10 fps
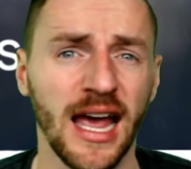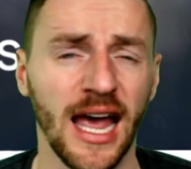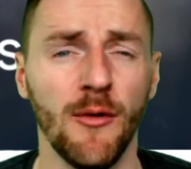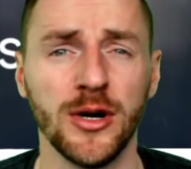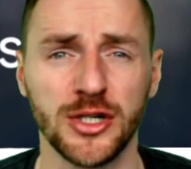
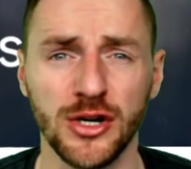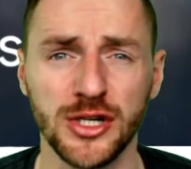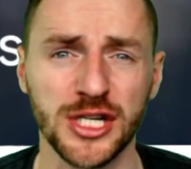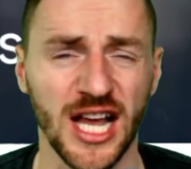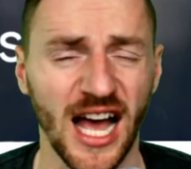and when
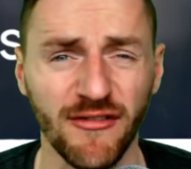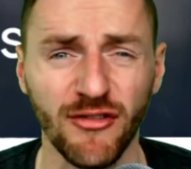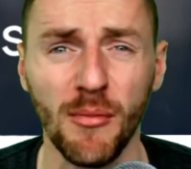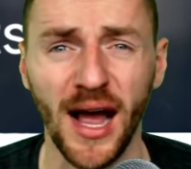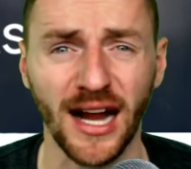churches kind
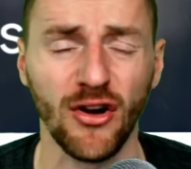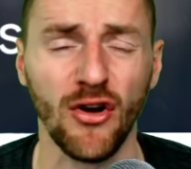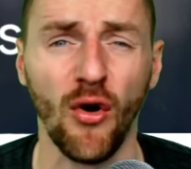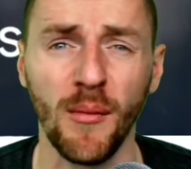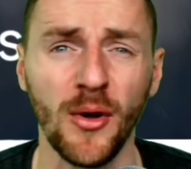of go back to
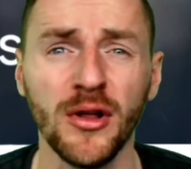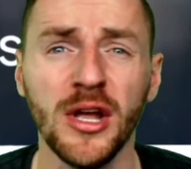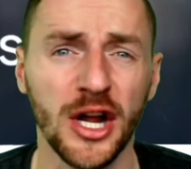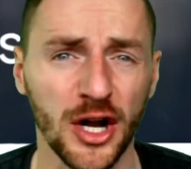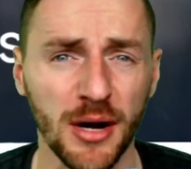normal,
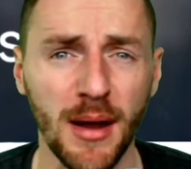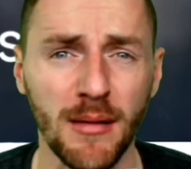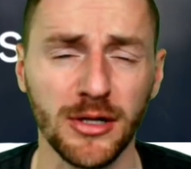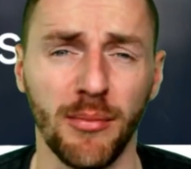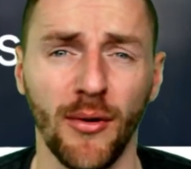you're going to be
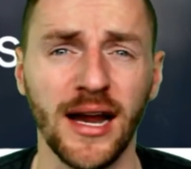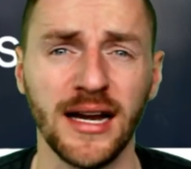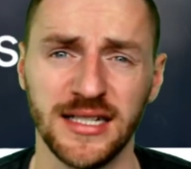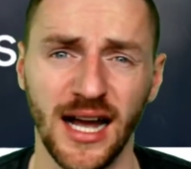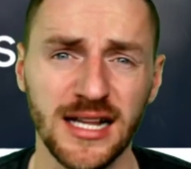able to
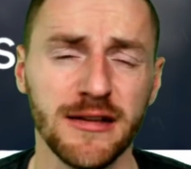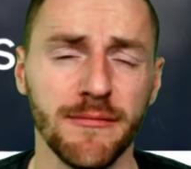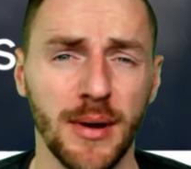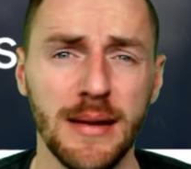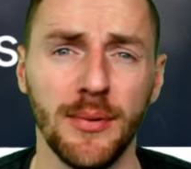bring tons
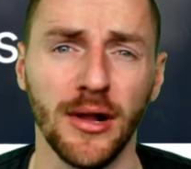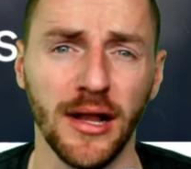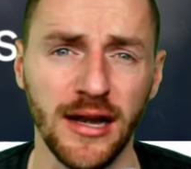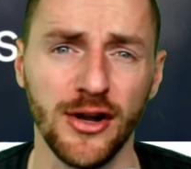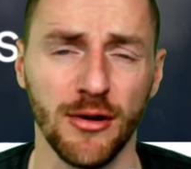of people
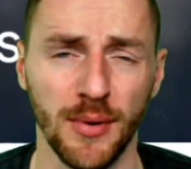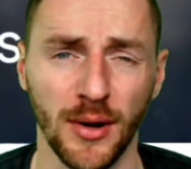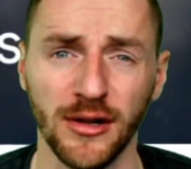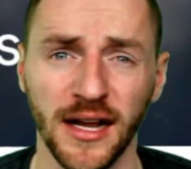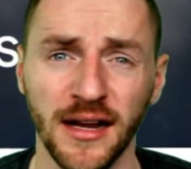into your
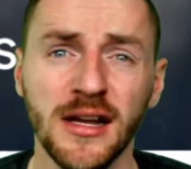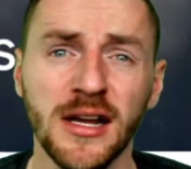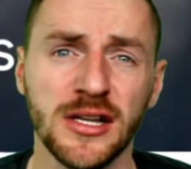building.